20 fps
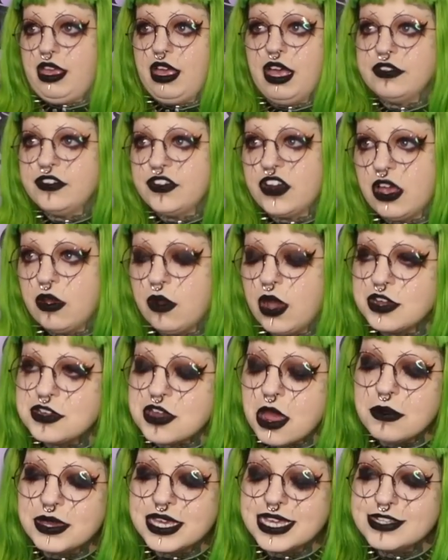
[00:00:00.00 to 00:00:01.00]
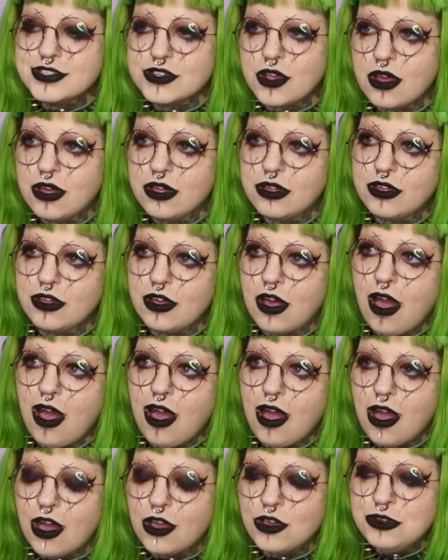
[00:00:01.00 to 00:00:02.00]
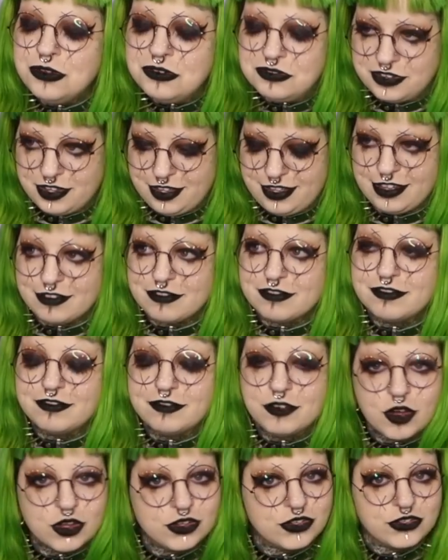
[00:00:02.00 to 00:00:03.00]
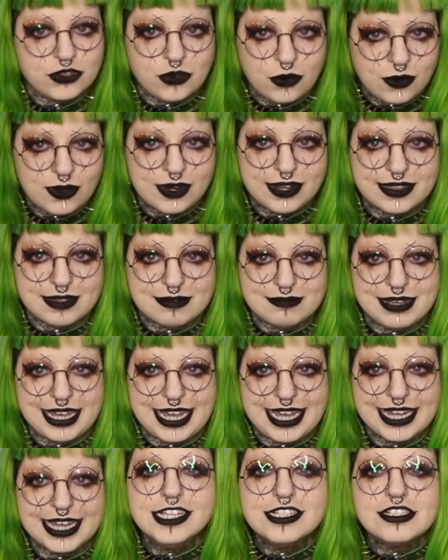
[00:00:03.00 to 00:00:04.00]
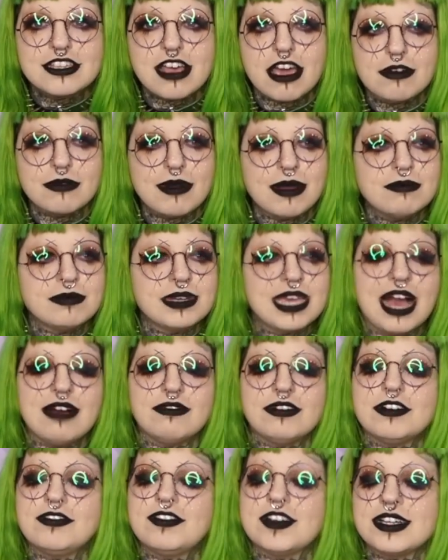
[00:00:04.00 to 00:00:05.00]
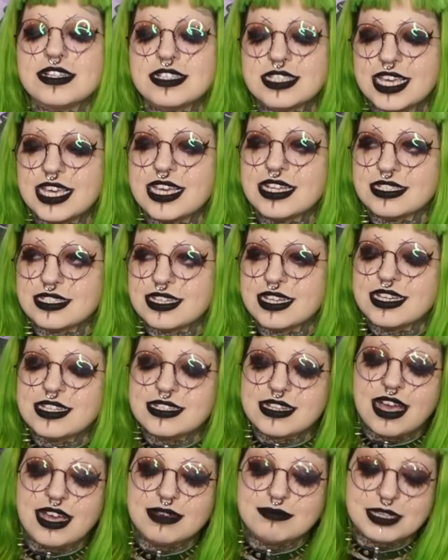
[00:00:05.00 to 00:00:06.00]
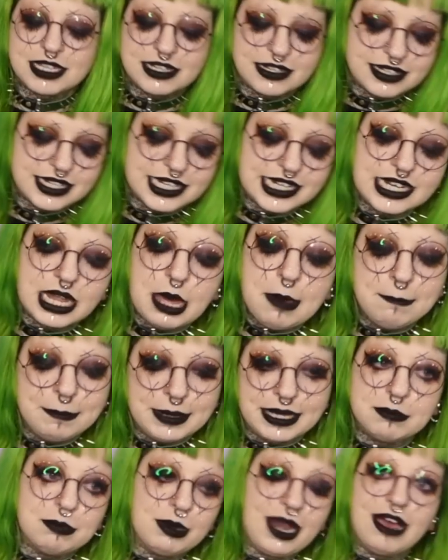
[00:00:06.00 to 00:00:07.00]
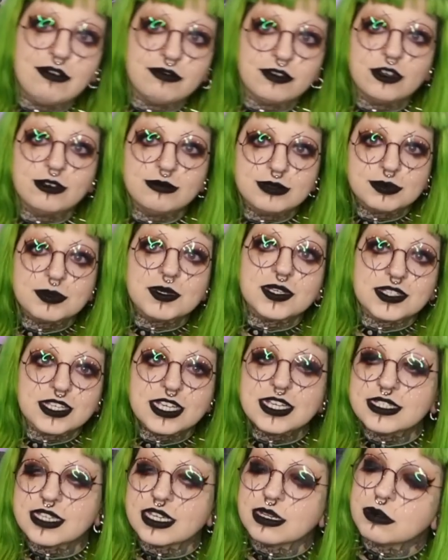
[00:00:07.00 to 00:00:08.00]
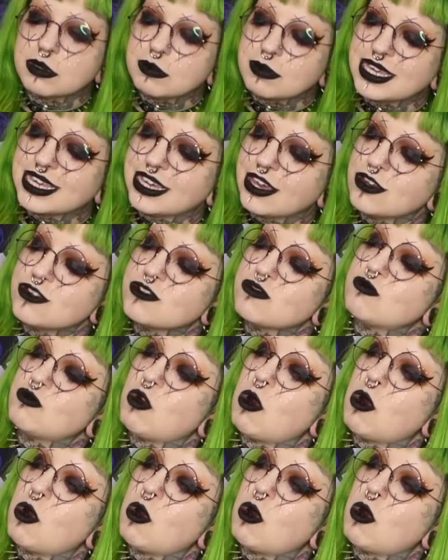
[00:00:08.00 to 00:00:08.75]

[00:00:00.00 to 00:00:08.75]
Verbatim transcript: i don't know i know he's over a foot taller than me. So when we have our first kiss, I'm going to need like big platforms because it is going to be me going.